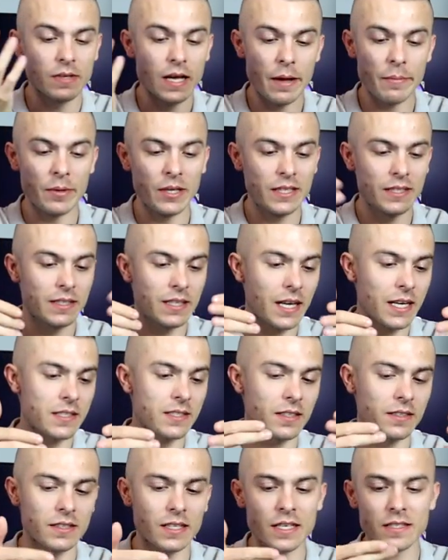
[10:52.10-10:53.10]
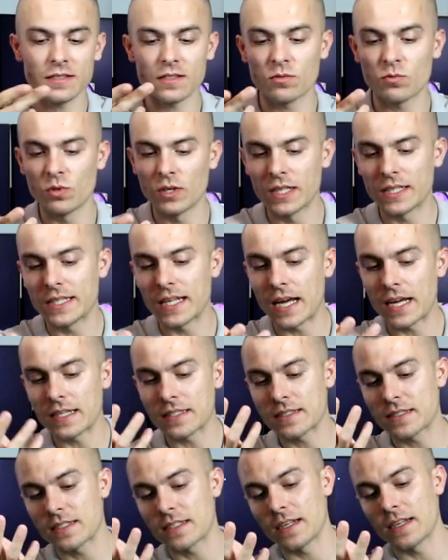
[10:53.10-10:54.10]
I mean, Castle does it really
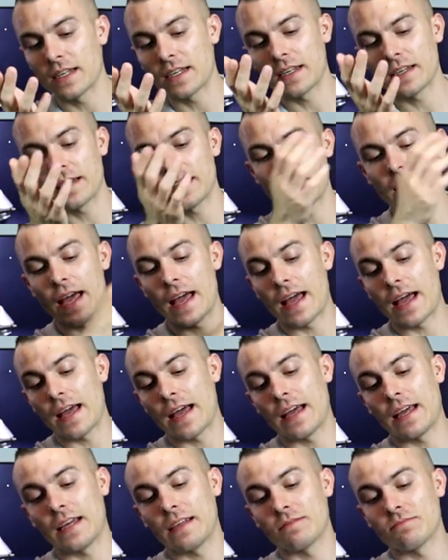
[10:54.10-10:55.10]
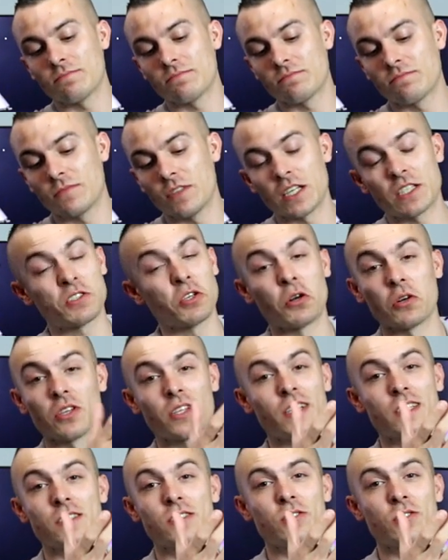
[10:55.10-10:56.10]
nice, and that's all
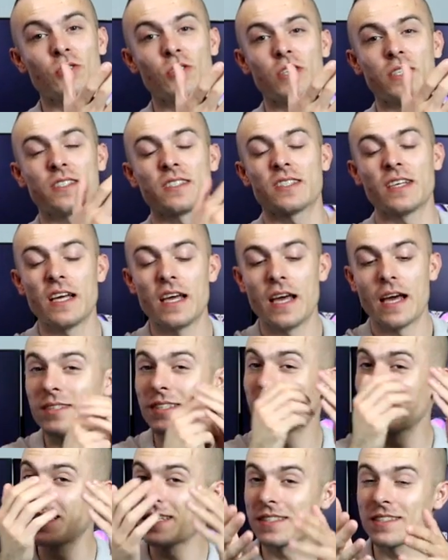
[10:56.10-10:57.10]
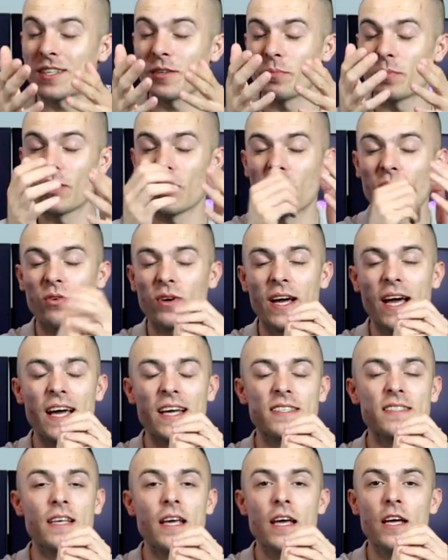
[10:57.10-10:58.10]
there is to it. The links are below,
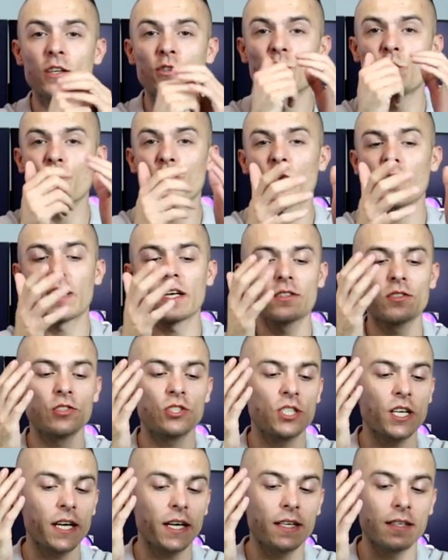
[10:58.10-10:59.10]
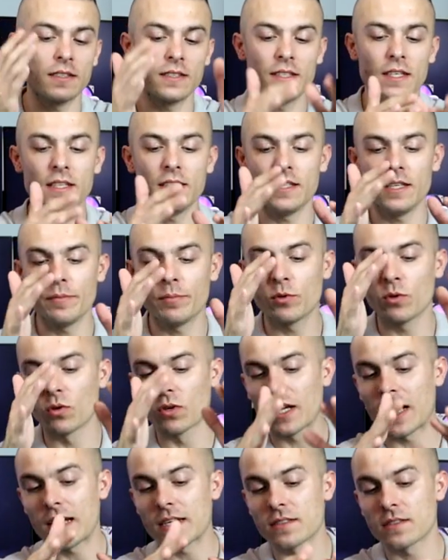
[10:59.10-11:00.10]
guys. Don't forget to check the
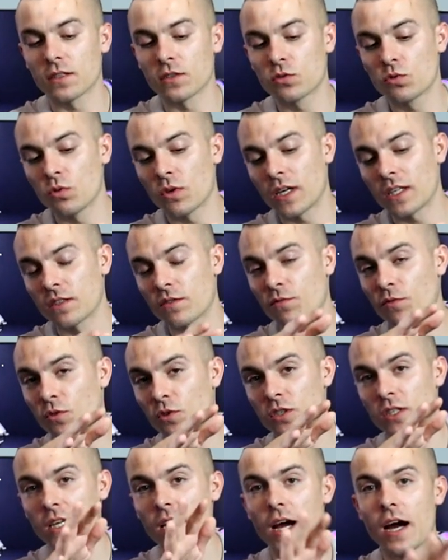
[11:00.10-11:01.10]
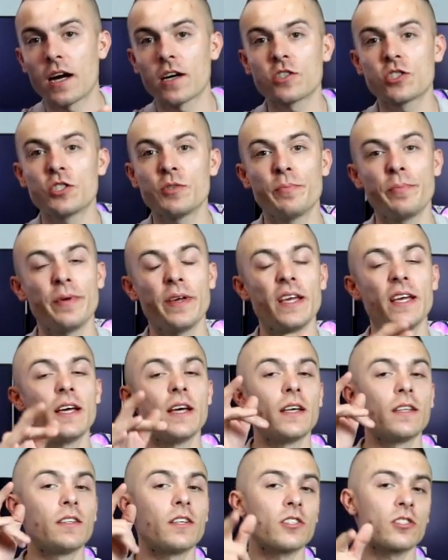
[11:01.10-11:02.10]
Deepcool Castle 240
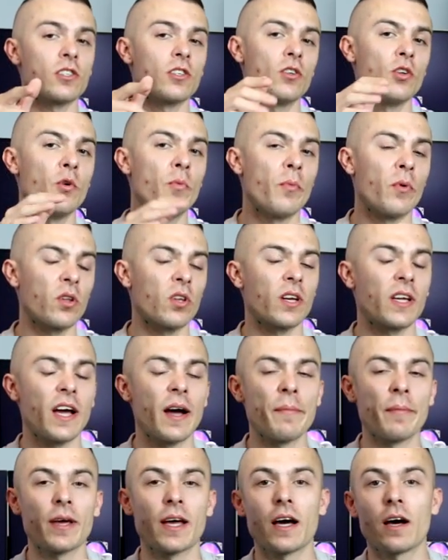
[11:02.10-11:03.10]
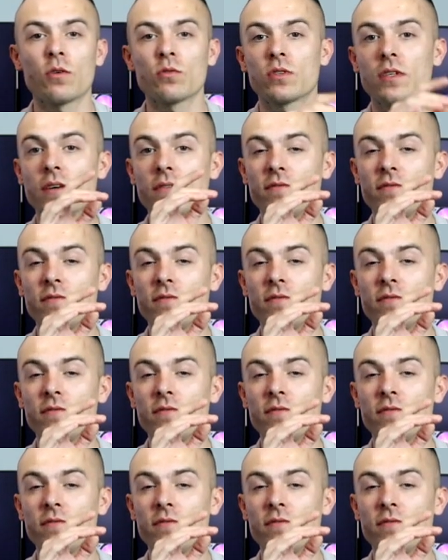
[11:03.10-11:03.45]
RGB. There's a new model coming out